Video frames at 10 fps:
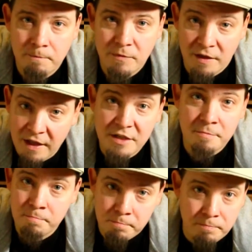And
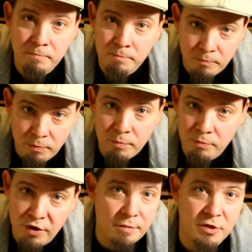that's
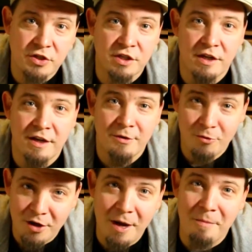pretty much
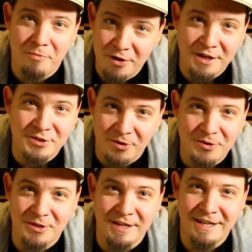what I'm pretty
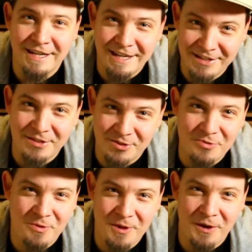certain is the
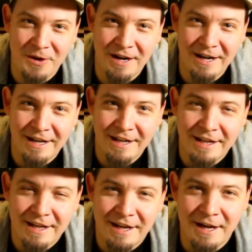truth here.
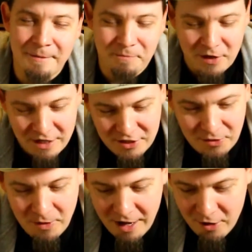
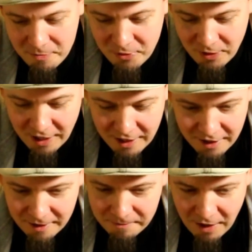So I hope you can
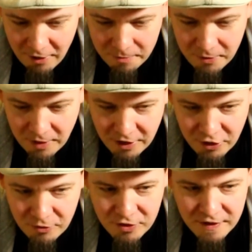
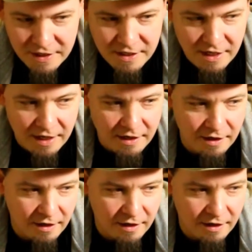use this and